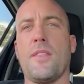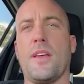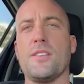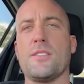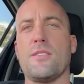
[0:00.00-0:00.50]

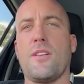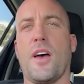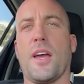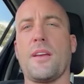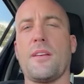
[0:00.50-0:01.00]
They're just
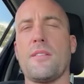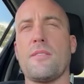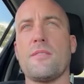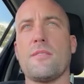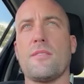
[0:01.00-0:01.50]
like,
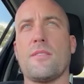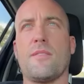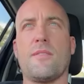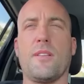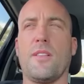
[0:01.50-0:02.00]

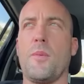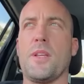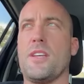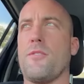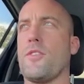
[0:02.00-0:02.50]
they're a little
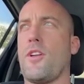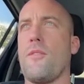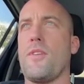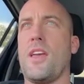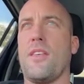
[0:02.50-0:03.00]
bit different
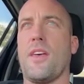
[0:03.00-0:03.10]
over here.